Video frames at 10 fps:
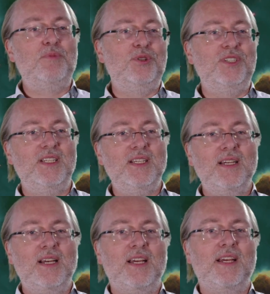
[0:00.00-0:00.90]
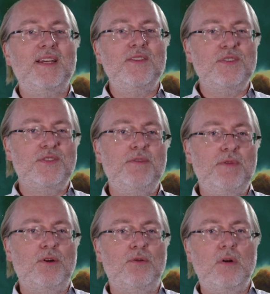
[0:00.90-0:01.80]
everybody, in this
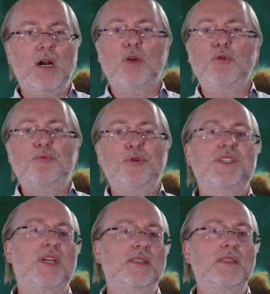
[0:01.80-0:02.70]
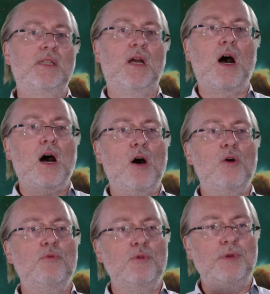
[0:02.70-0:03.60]
video, I will present
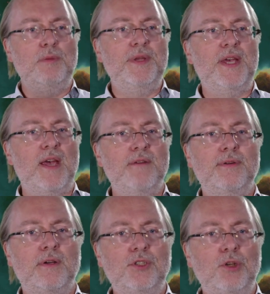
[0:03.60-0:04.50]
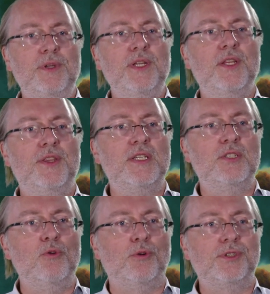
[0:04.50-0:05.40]
how we will behave during
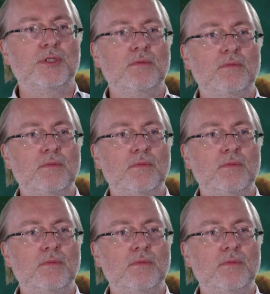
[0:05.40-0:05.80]
this course.